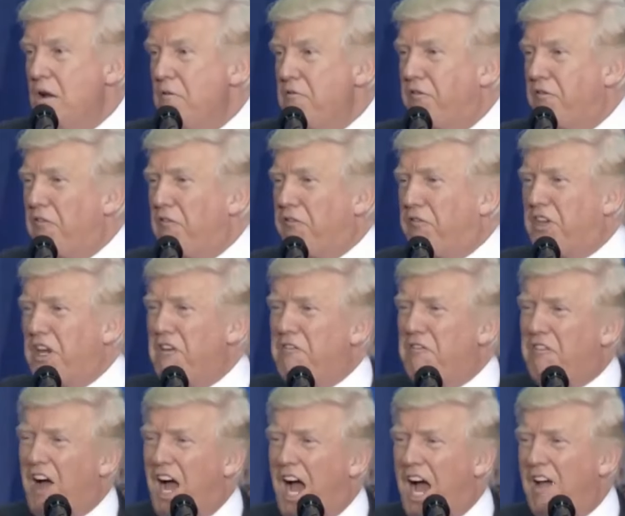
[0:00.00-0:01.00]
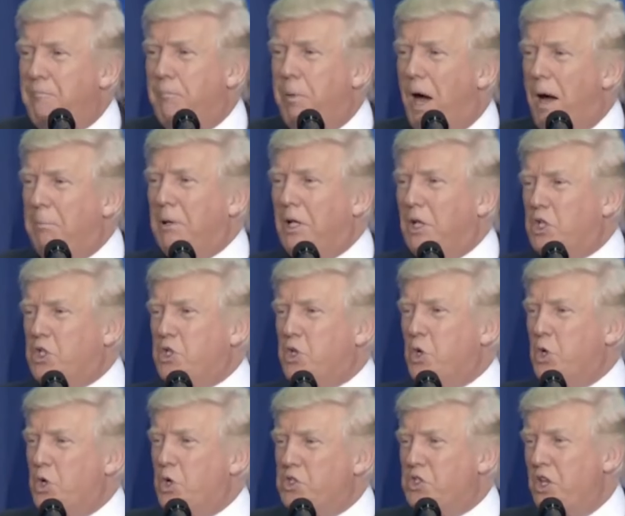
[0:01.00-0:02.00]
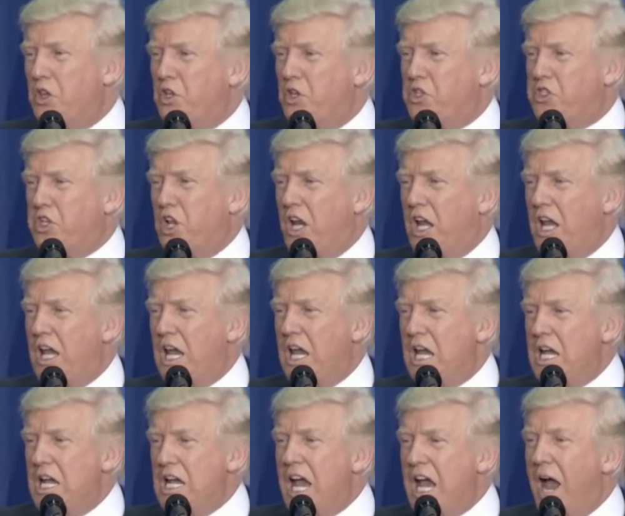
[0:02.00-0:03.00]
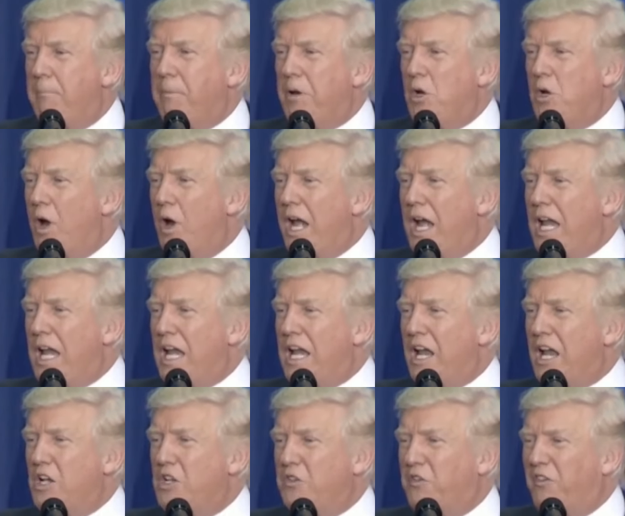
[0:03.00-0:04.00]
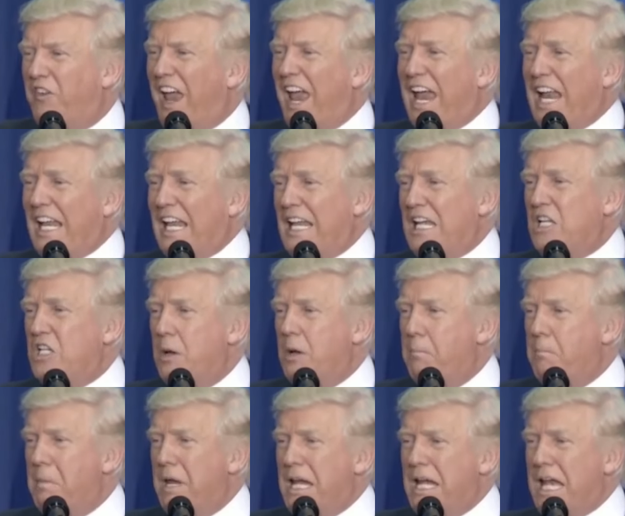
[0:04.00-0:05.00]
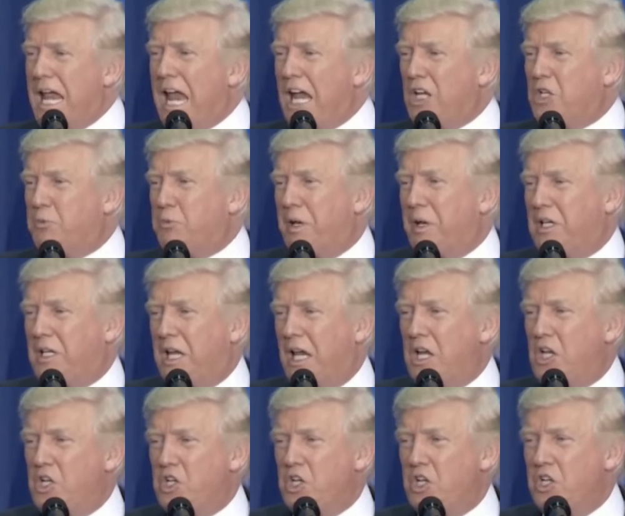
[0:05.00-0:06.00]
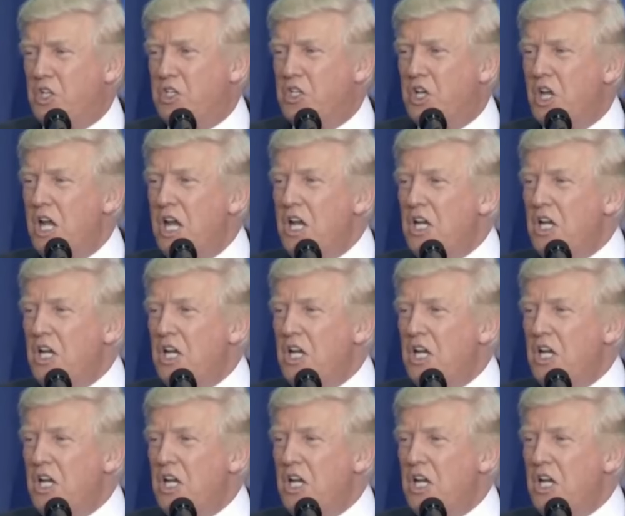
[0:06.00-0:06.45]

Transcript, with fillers: 55 public schools in the city have been rated as failing to meet expectations